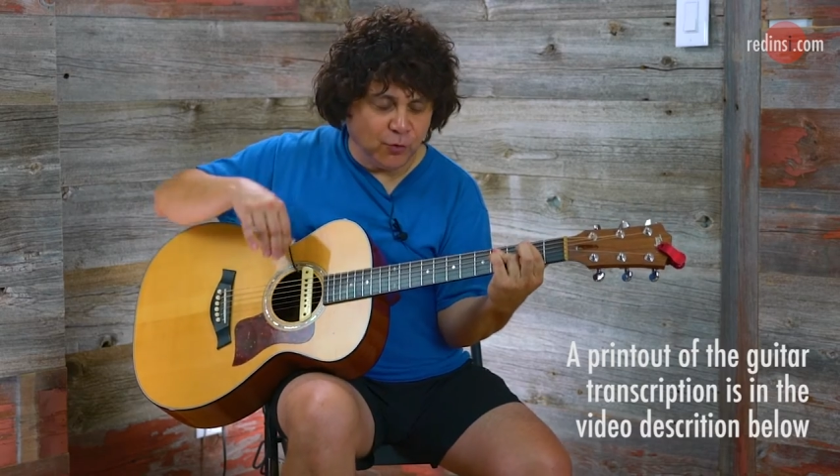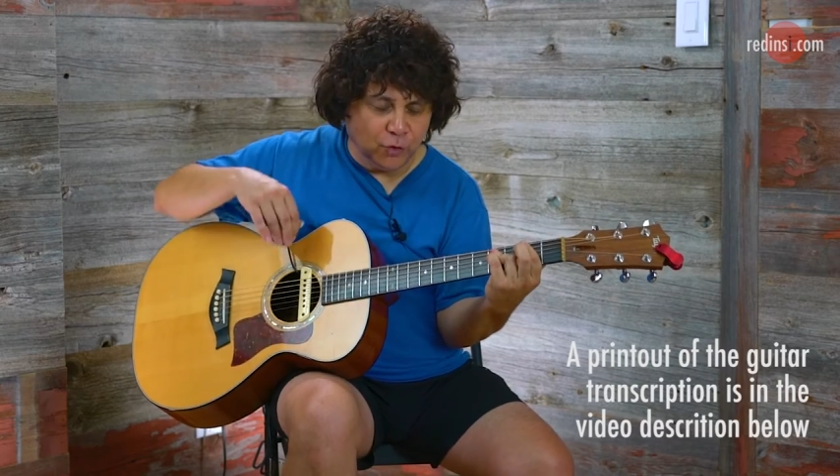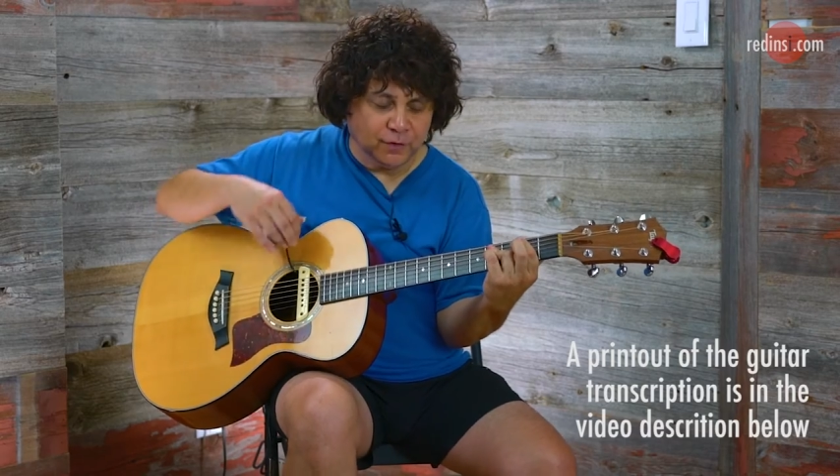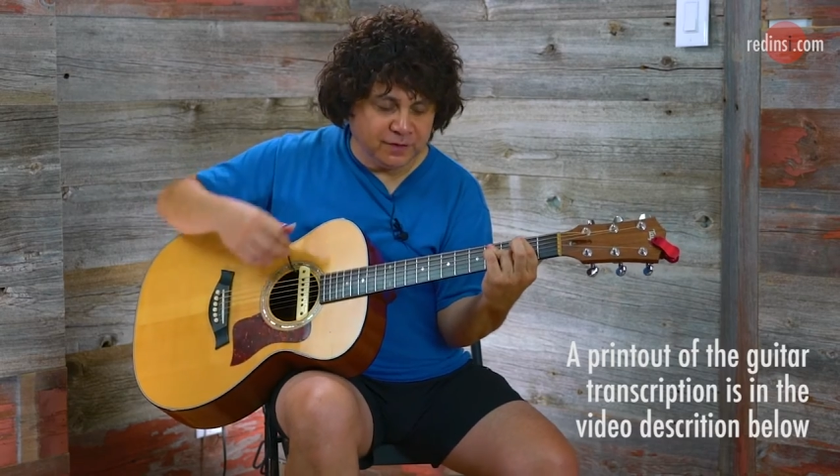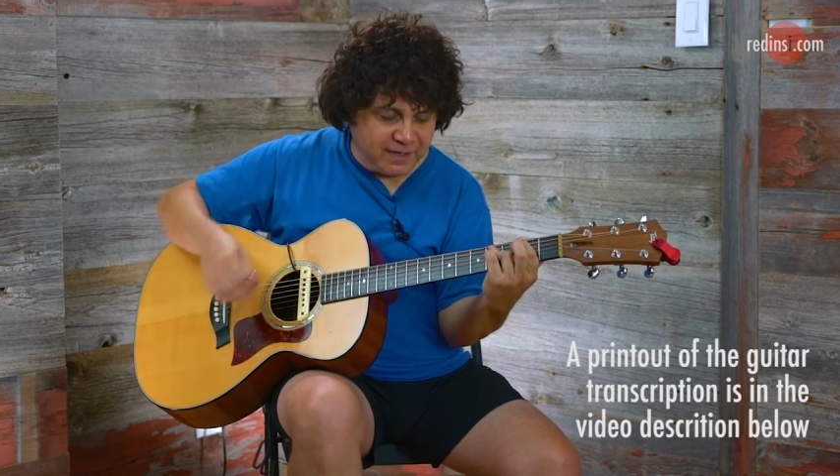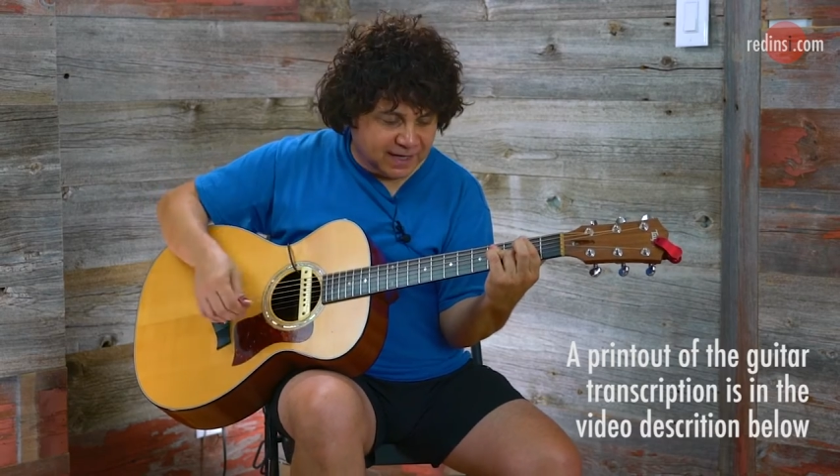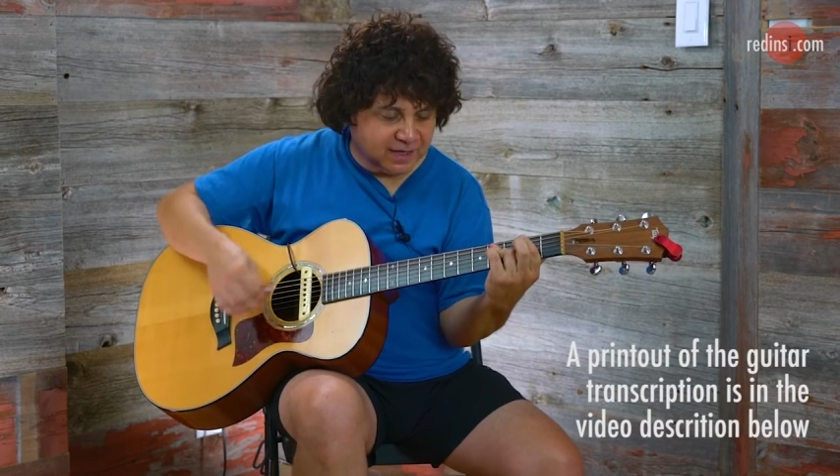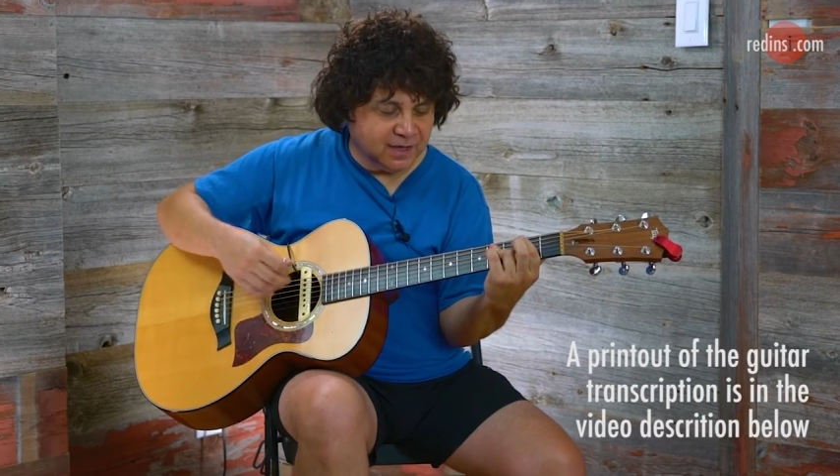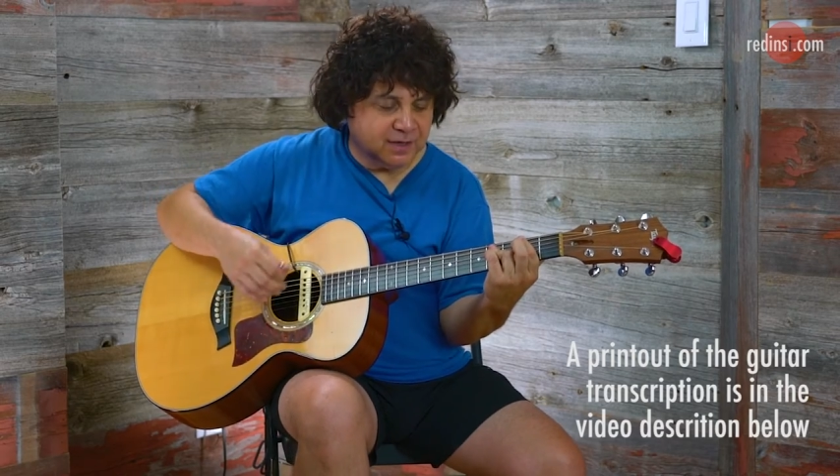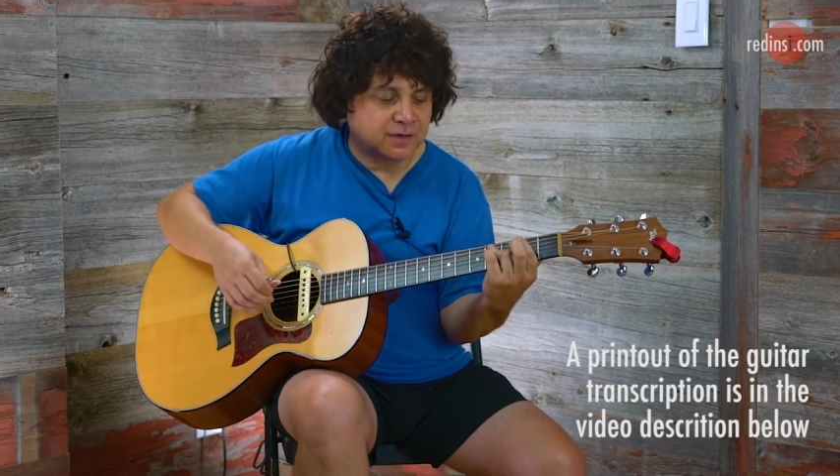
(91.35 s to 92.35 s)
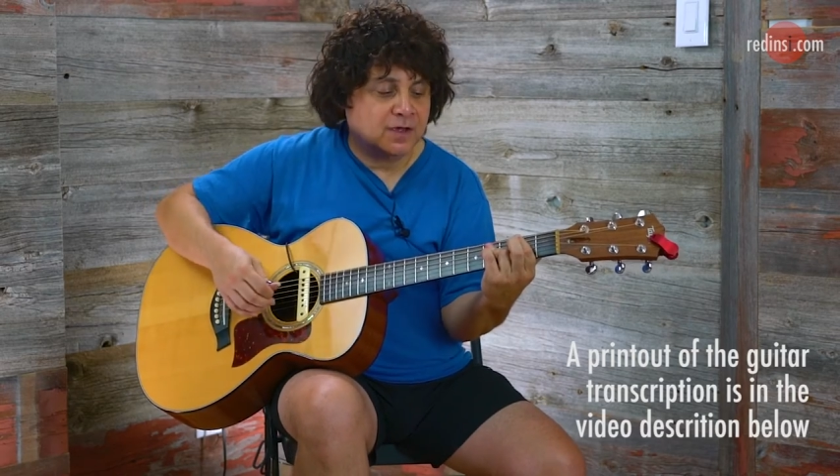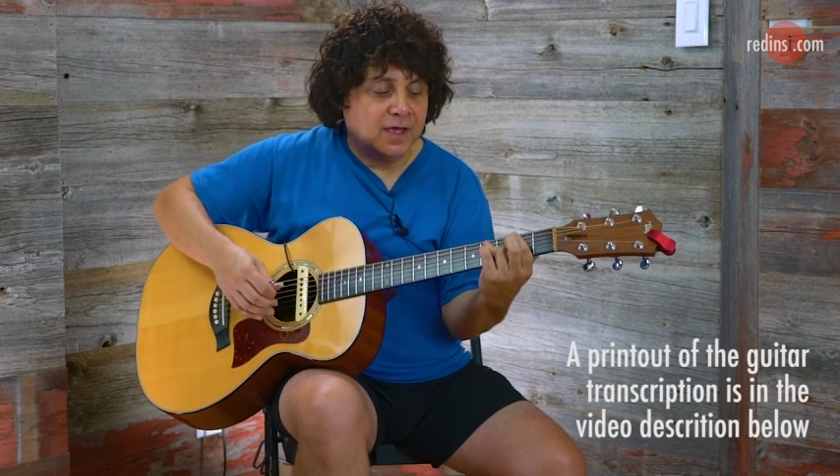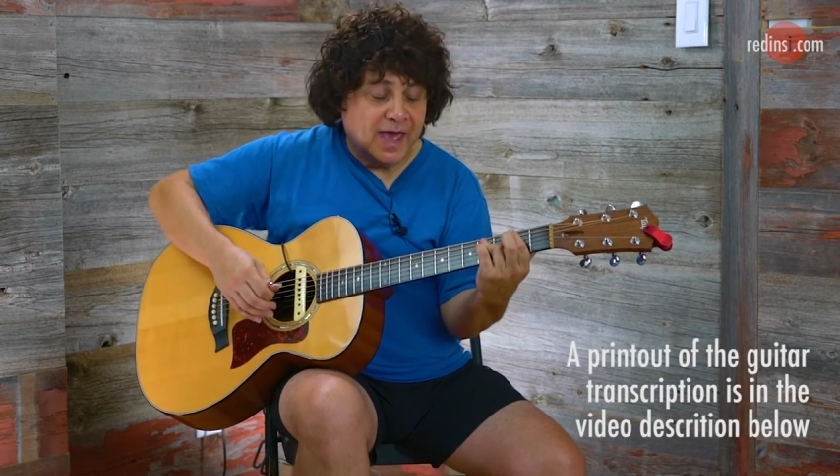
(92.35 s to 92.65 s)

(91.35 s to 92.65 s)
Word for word: for a decade,